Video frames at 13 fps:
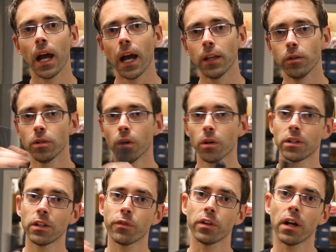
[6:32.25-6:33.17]
And you can go to
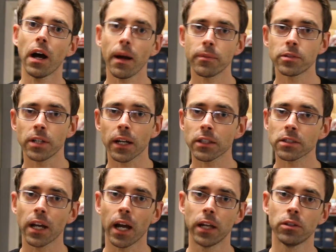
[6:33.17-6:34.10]
different
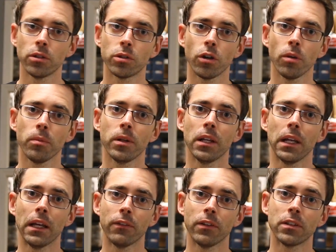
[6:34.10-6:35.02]
objects and determine
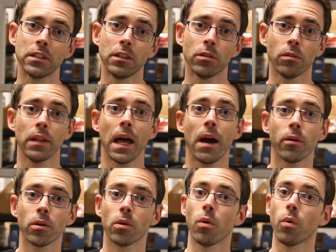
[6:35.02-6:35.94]
if it's either
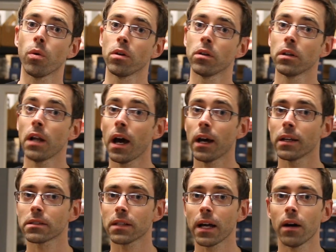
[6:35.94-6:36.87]
louder or not
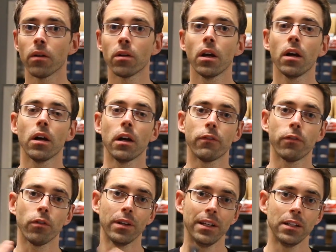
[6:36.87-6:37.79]
as loud
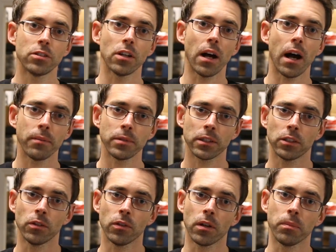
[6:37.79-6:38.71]
for each object
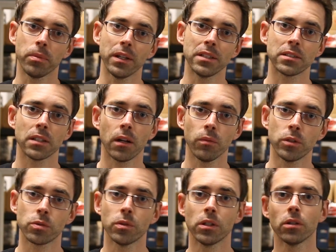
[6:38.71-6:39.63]
that you're going to place it on,
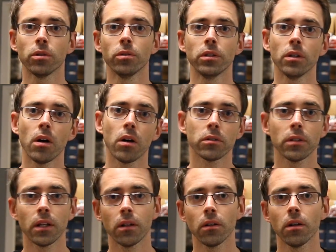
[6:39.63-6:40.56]
which would include the
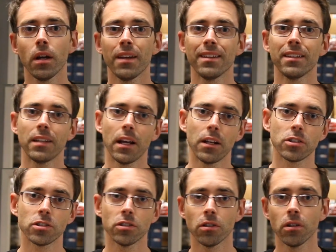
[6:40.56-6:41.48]
alternator, the
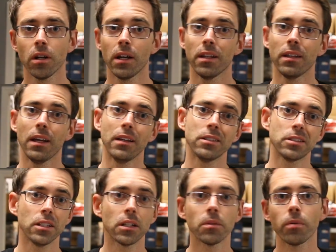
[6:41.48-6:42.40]
tensioner, the
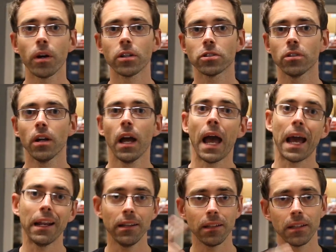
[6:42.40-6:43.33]
AC compressor,
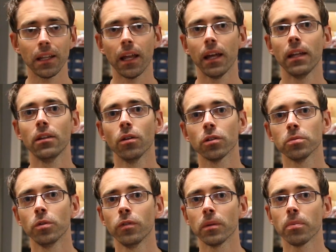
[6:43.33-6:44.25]
anything that in those
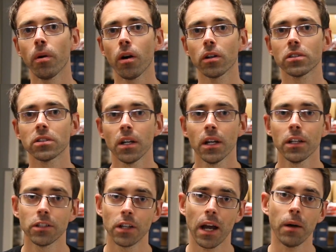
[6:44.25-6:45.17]
moving parts,
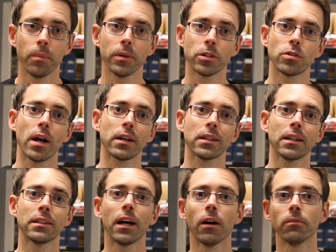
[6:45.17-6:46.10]
to help it track
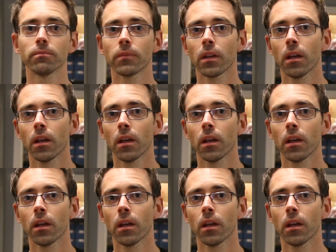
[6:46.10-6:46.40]
that down.